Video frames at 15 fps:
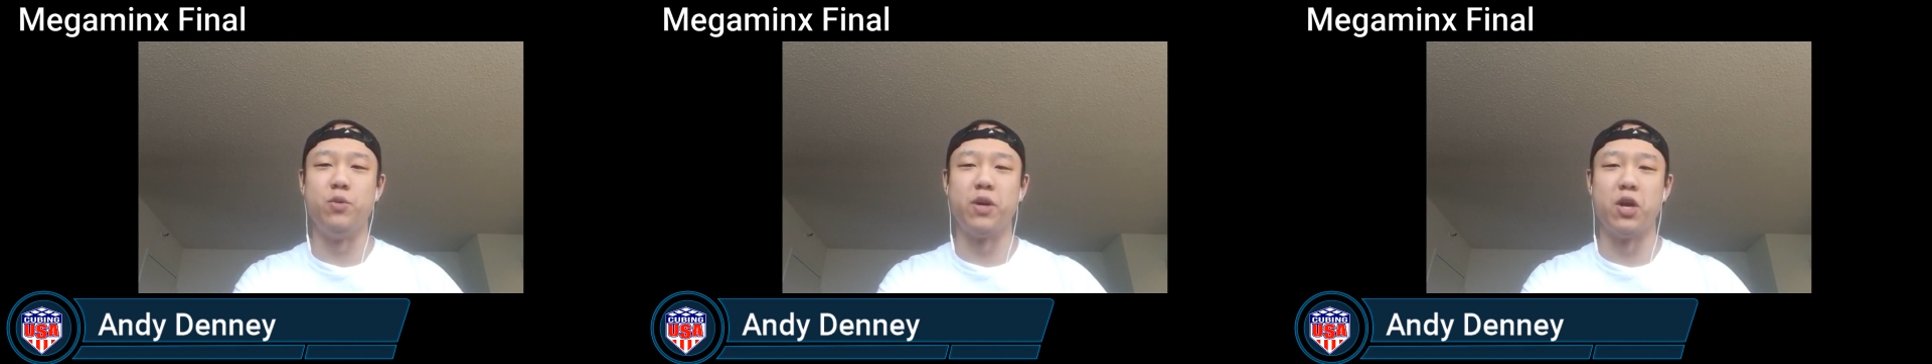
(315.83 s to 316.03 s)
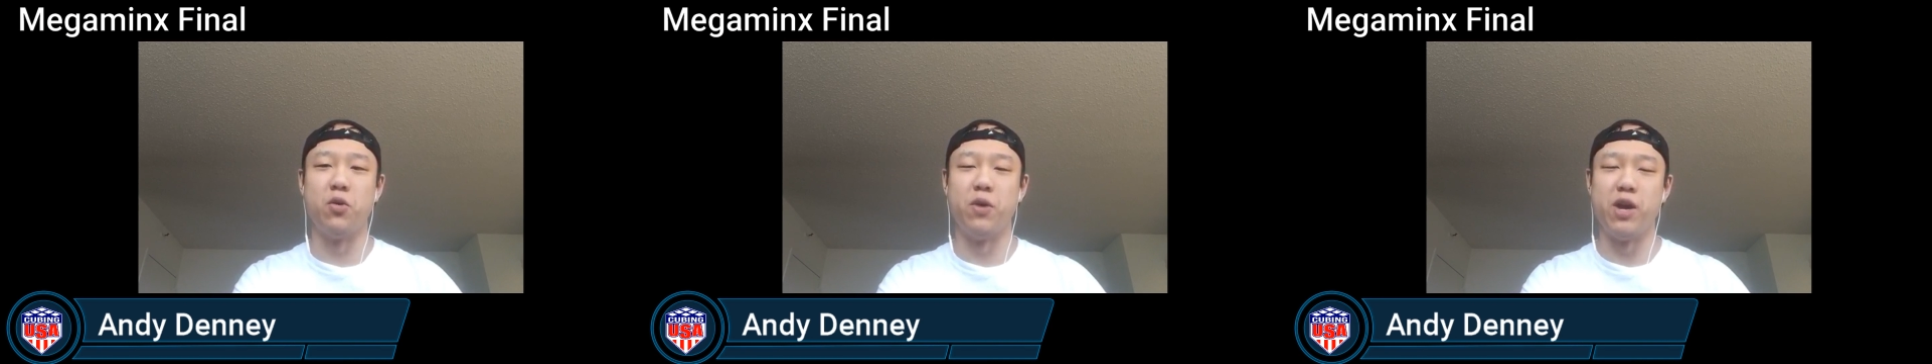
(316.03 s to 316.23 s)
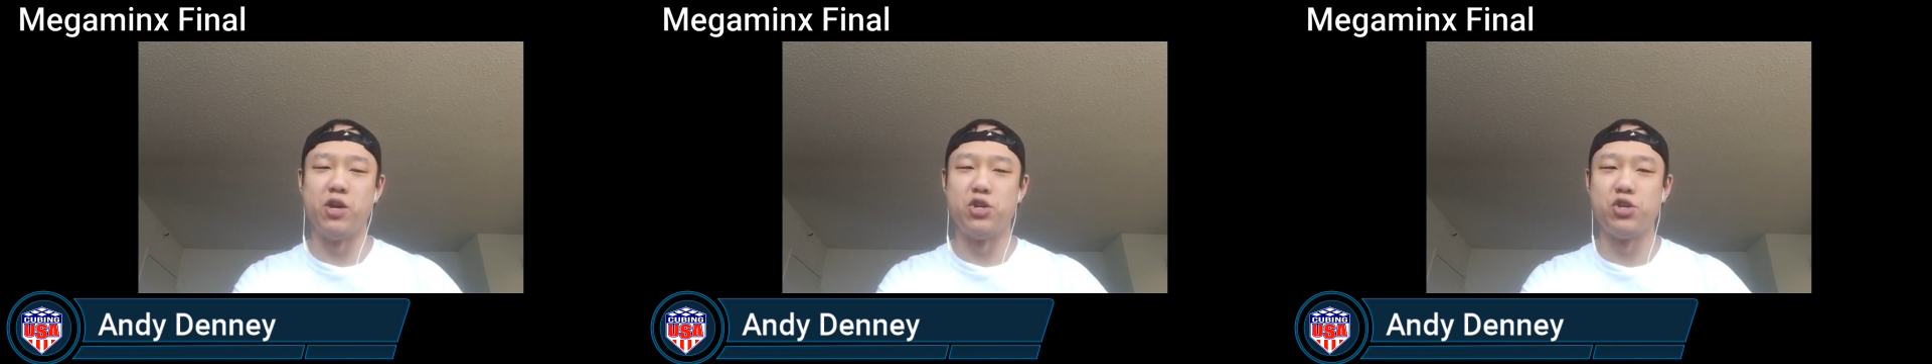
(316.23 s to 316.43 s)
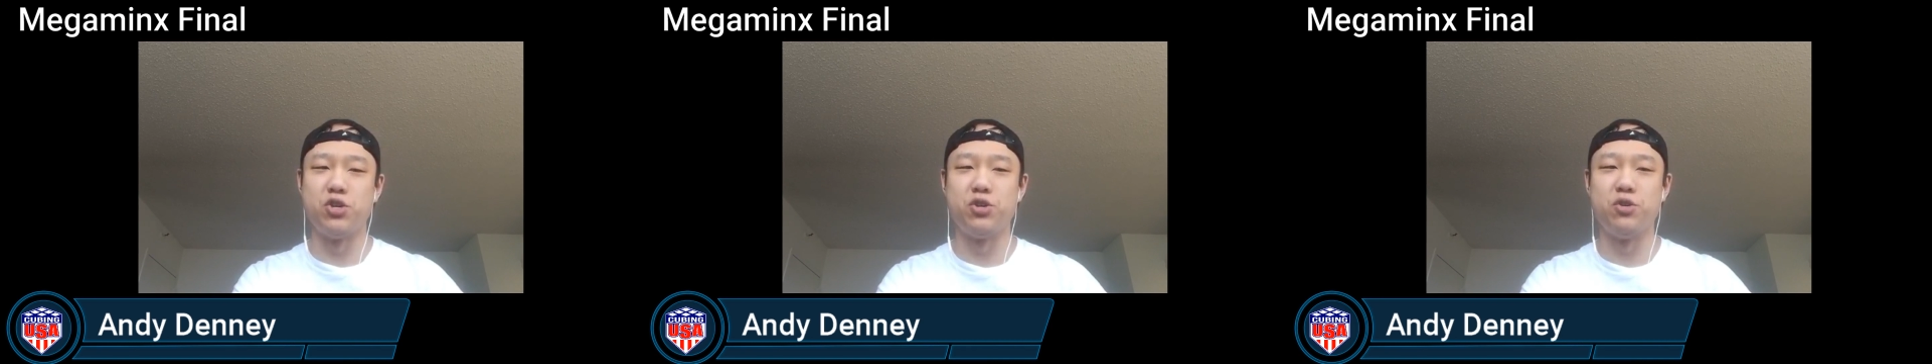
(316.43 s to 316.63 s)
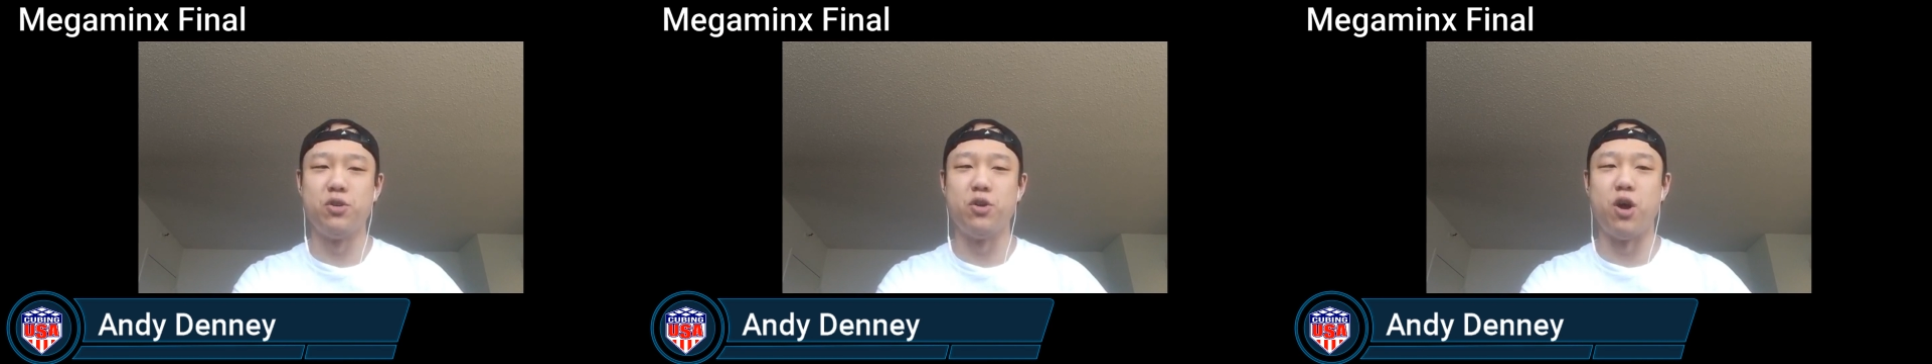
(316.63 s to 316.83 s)
doing
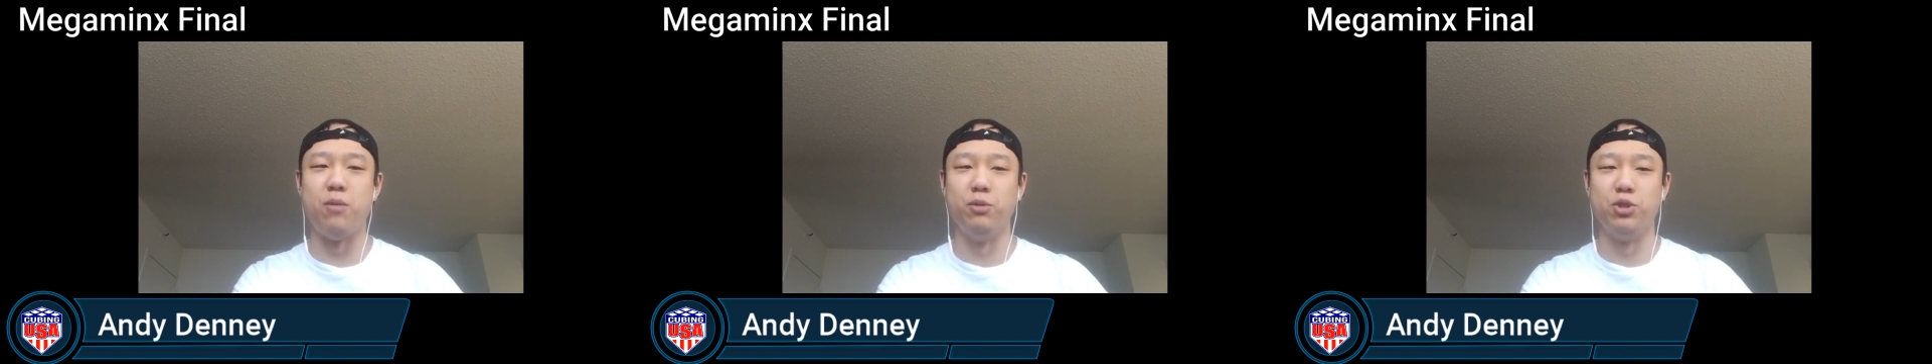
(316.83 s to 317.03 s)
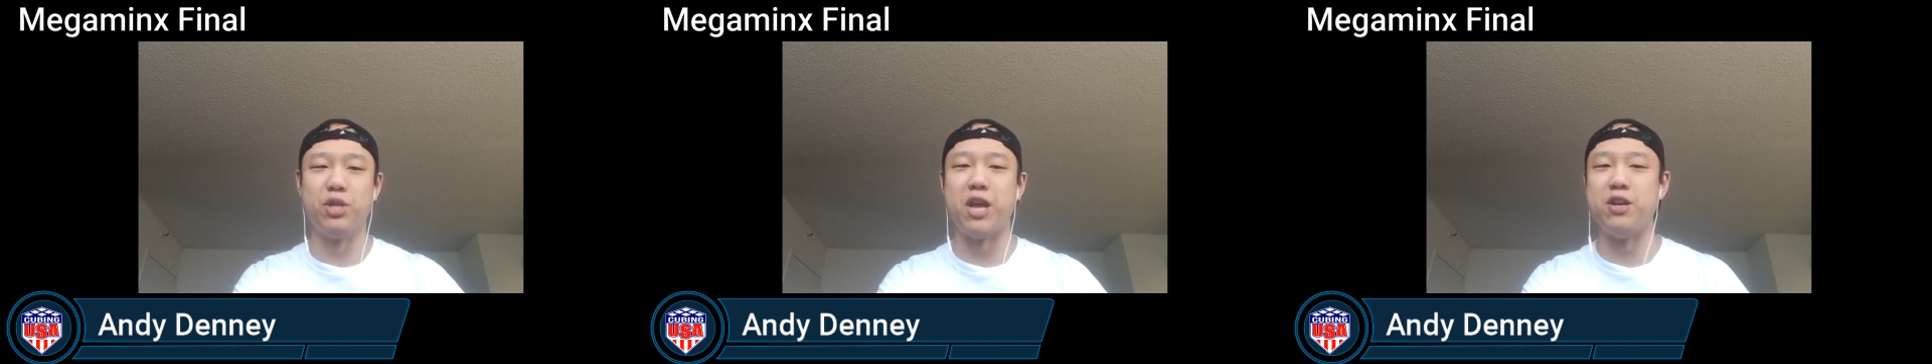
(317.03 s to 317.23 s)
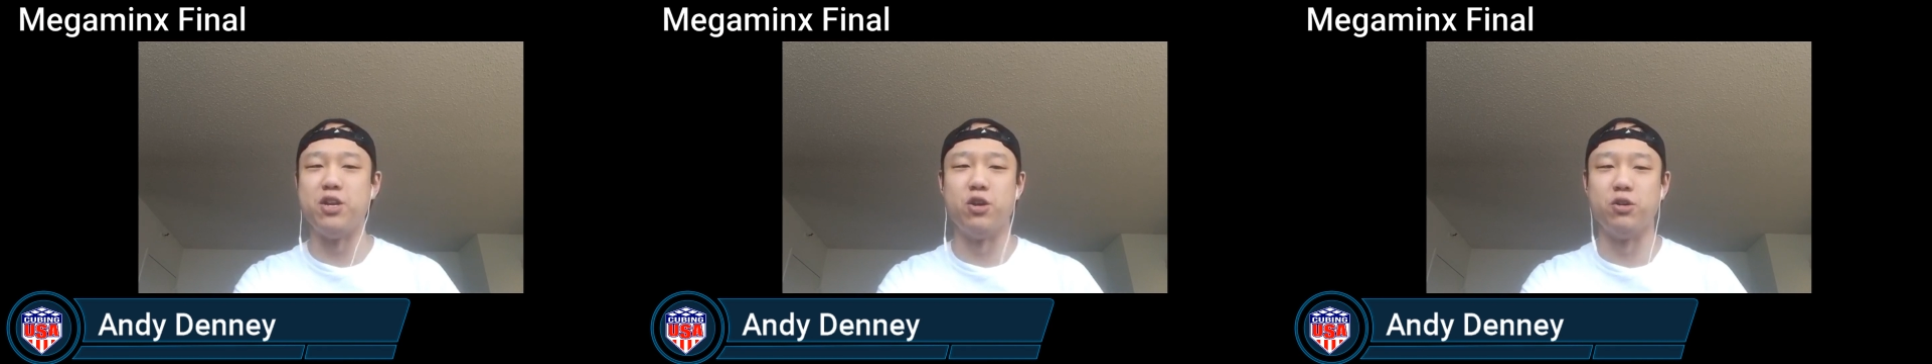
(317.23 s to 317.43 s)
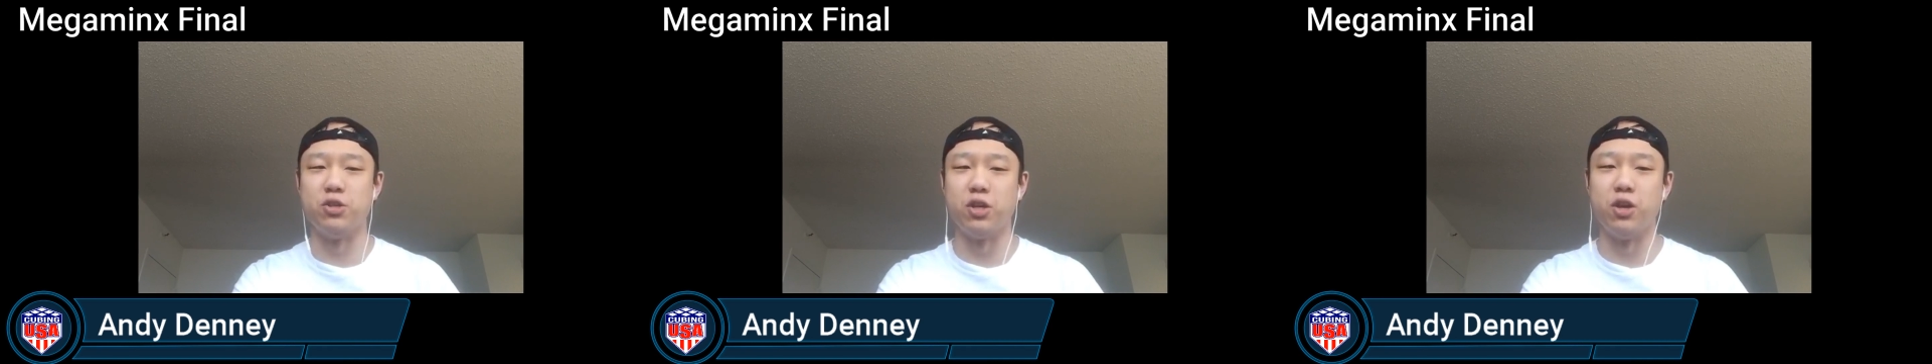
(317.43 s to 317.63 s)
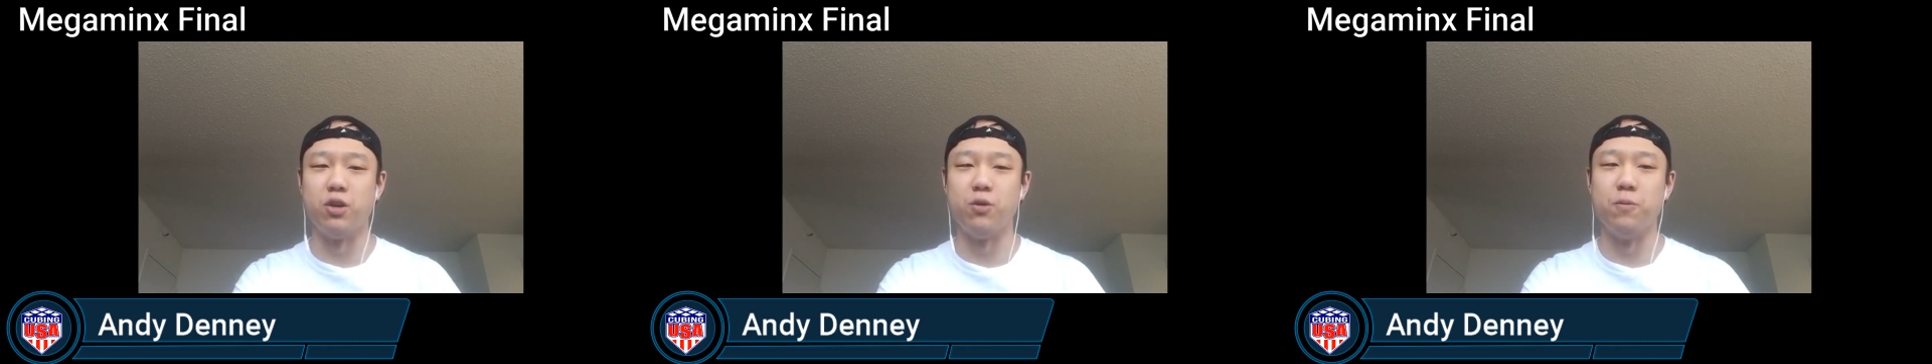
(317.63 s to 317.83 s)
OH almost 10 years
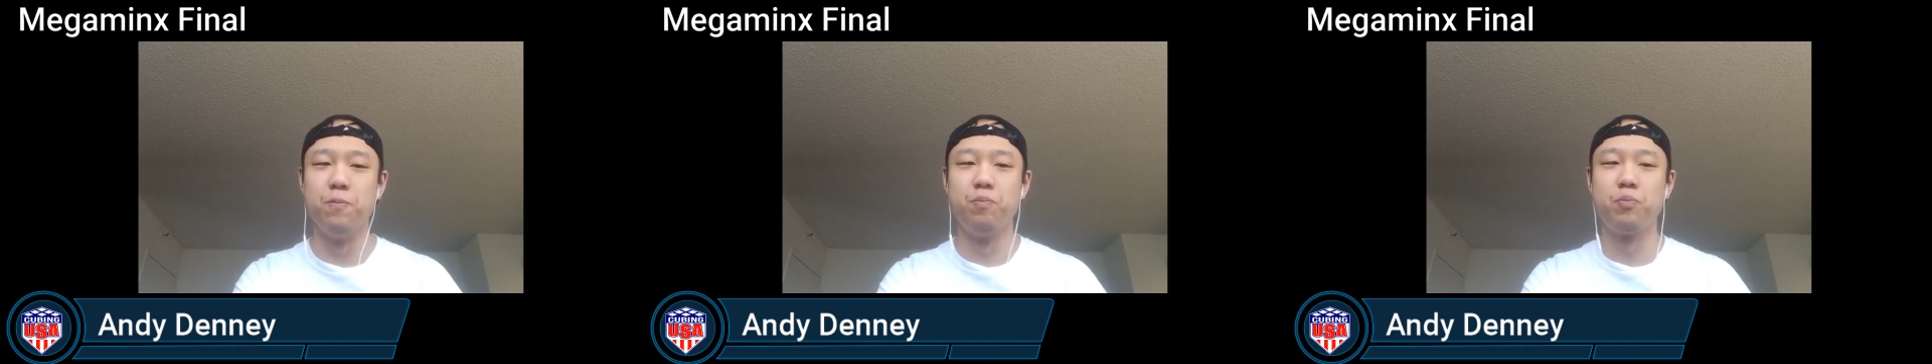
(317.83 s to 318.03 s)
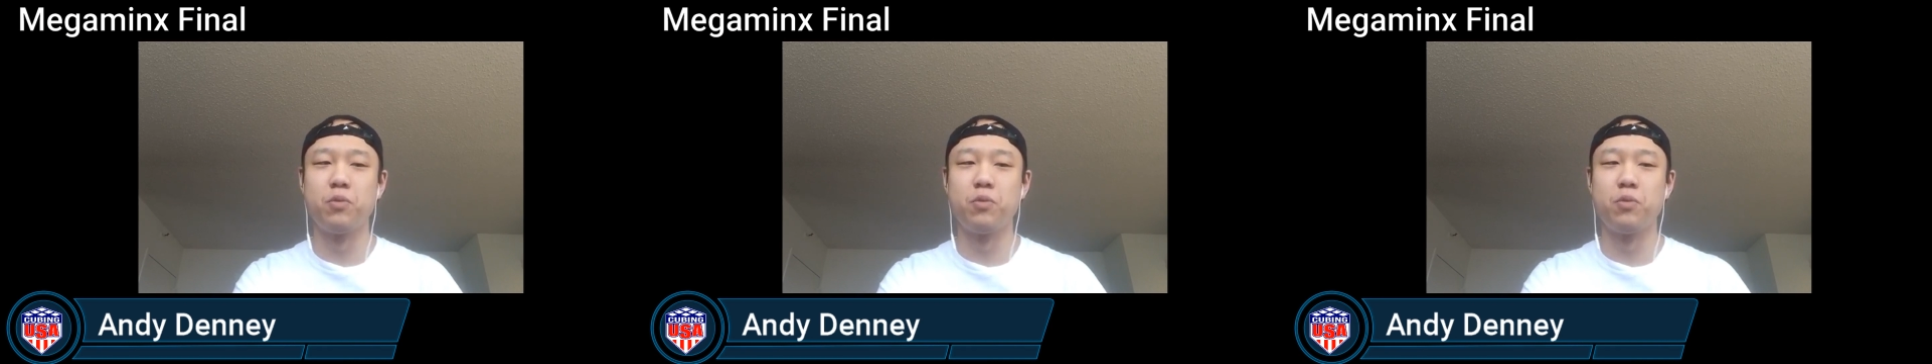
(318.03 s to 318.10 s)
ago,